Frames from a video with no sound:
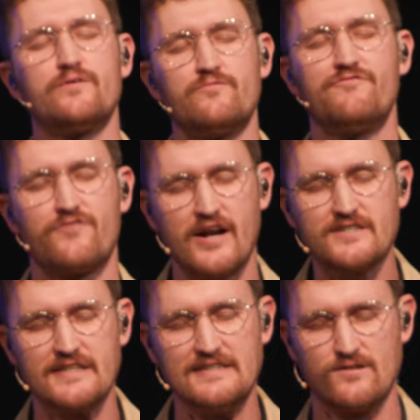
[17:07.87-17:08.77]
and
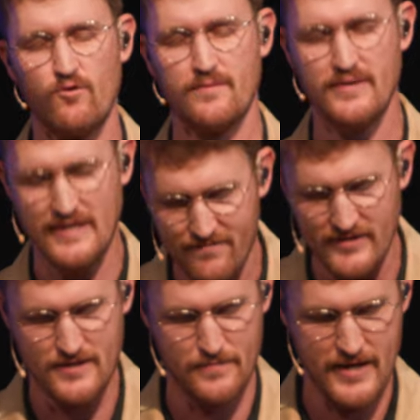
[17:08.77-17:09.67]
refreshing is going to be given
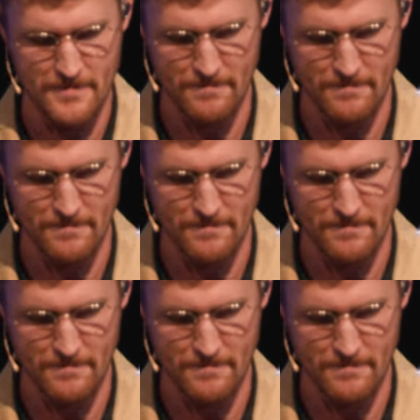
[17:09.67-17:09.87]
to me.